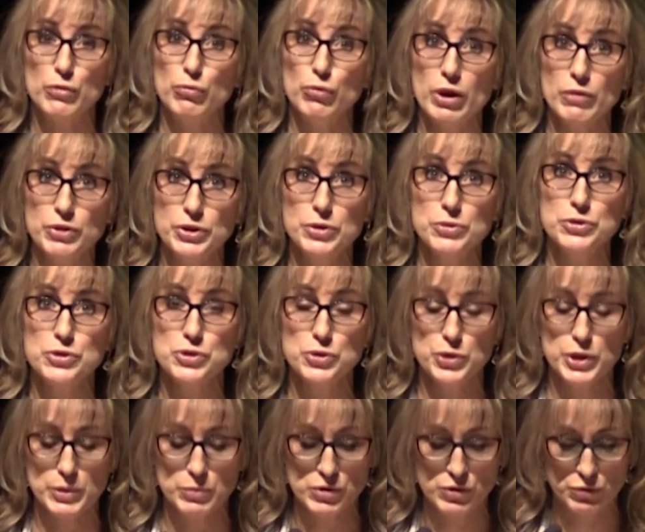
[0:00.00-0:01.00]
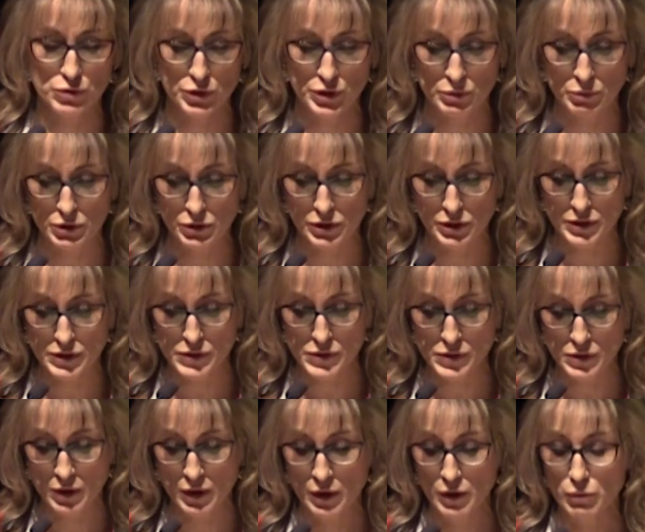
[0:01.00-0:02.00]
and revenue streams for
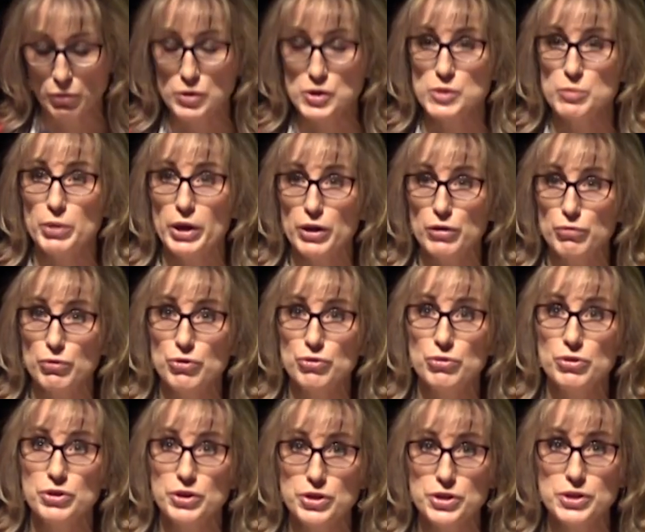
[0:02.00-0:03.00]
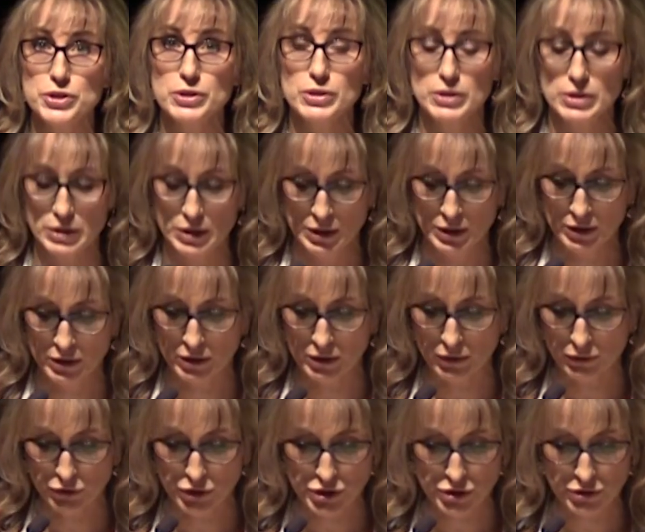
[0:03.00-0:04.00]
communities, respect for tradition,
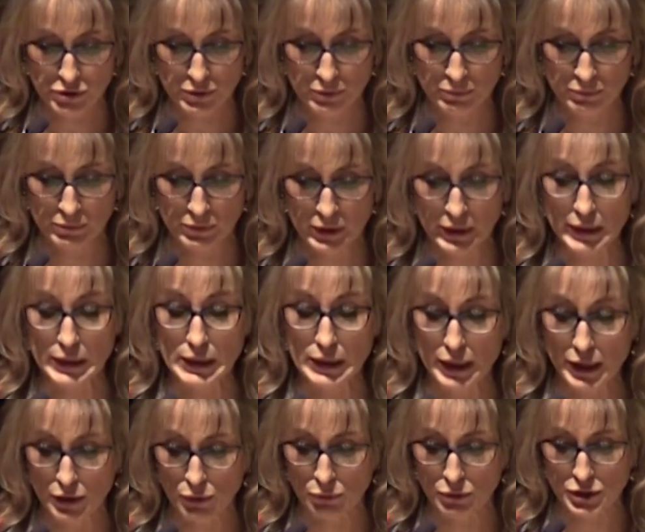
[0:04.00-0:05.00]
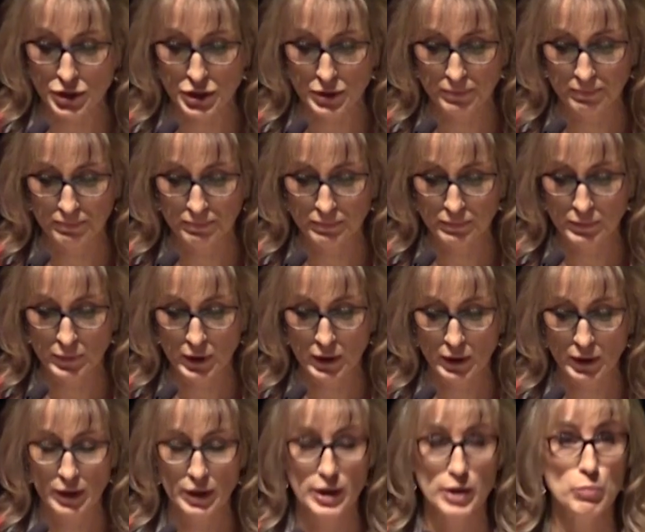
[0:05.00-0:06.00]
culture, and language.
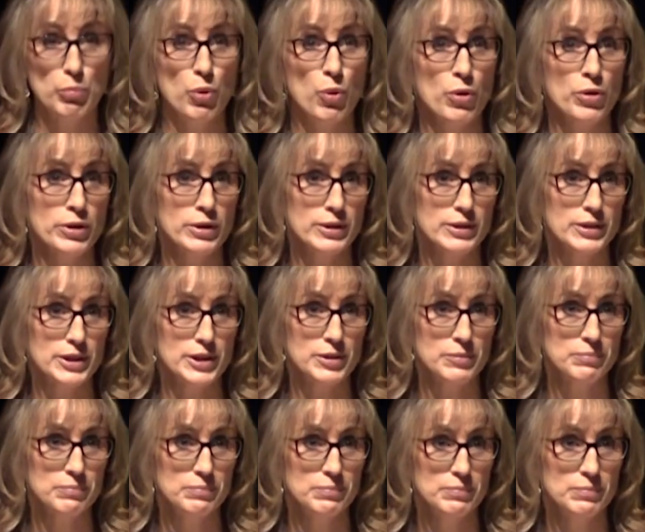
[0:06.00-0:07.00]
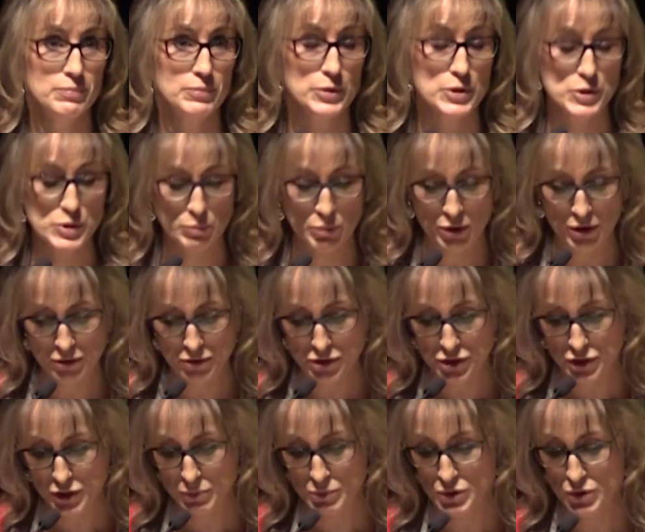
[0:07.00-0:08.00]
Importantly, these
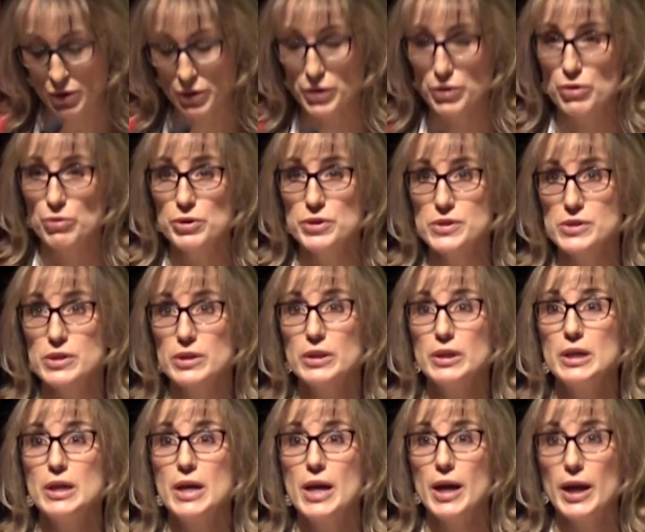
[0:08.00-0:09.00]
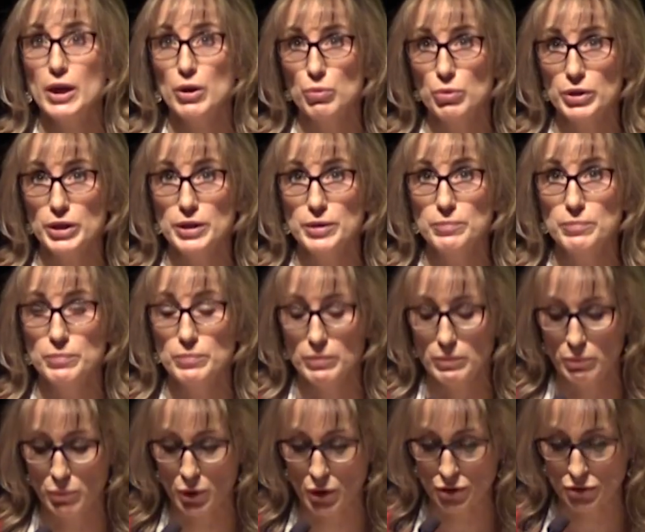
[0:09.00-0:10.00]
partnerships are increasingly equity
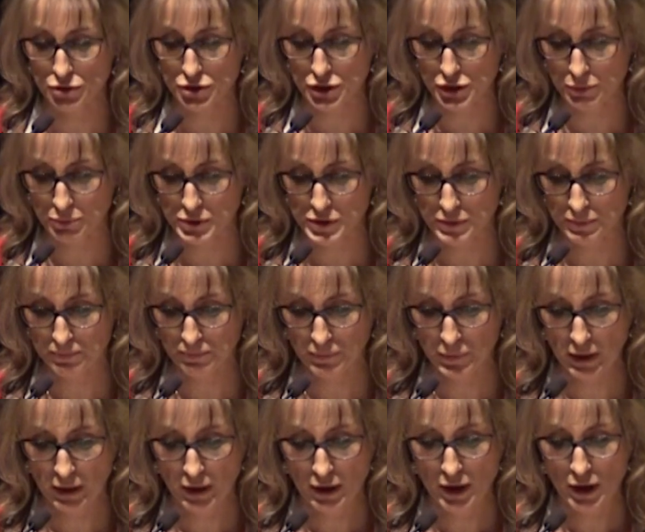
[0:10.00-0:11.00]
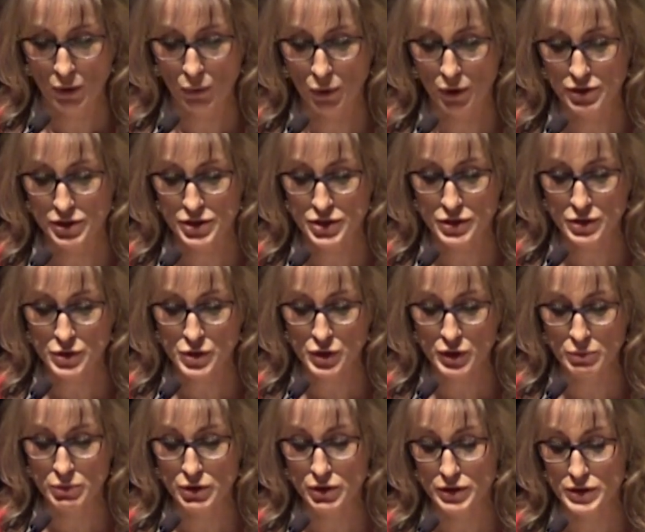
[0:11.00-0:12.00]
partnerships, where Indigenous
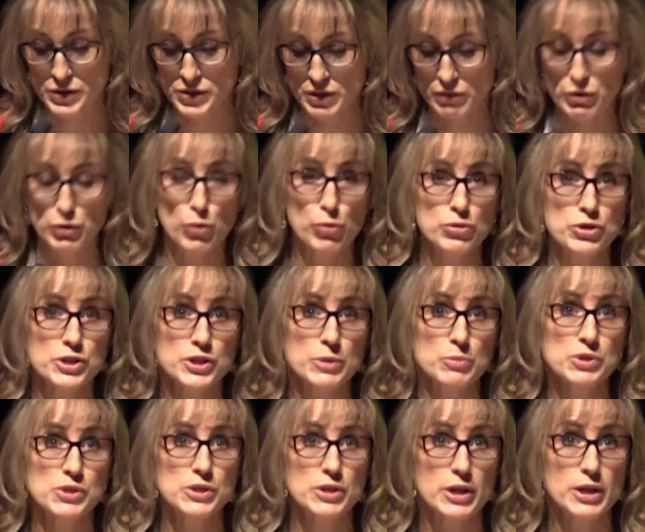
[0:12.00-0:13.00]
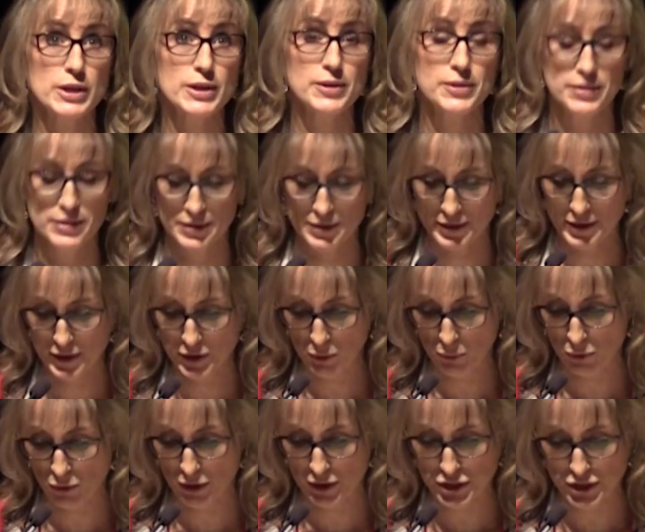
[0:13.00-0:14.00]
communities have an ownership stake in
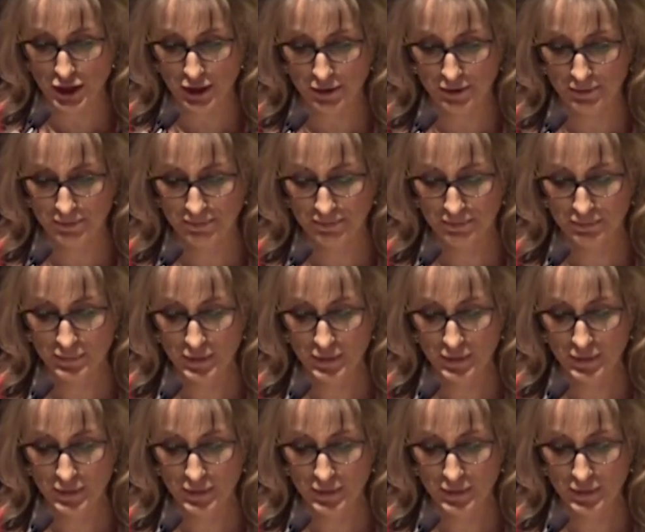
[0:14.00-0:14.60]
the project.